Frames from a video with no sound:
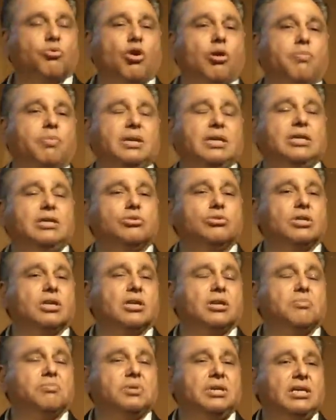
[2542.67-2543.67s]
property into the
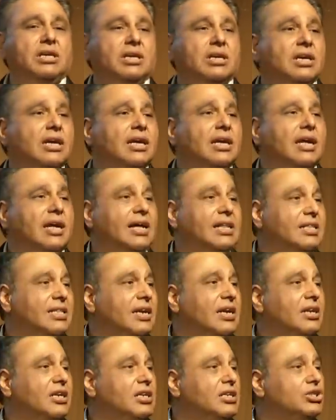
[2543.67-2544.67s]
company, and
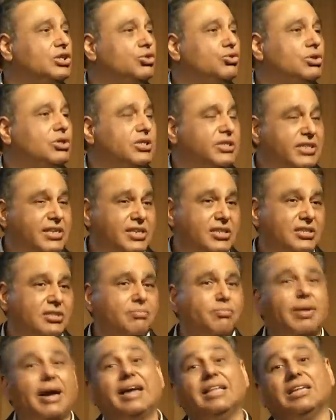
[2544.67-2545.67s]
they're issued
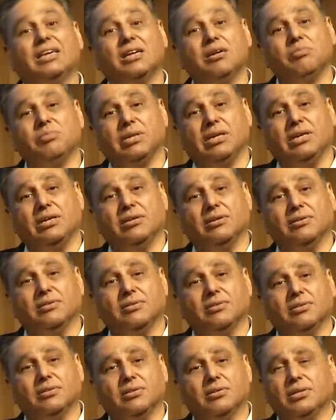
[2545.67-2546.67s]
shares by the company.
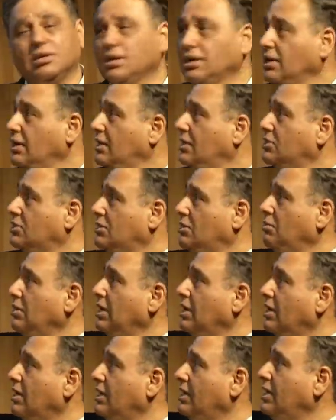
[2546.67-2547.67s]

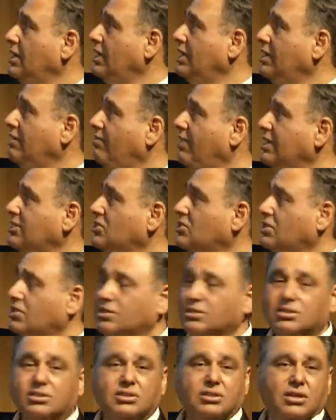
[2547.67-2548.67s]
Similarly,
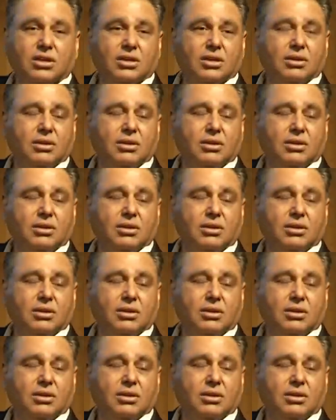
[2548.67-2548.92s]
investors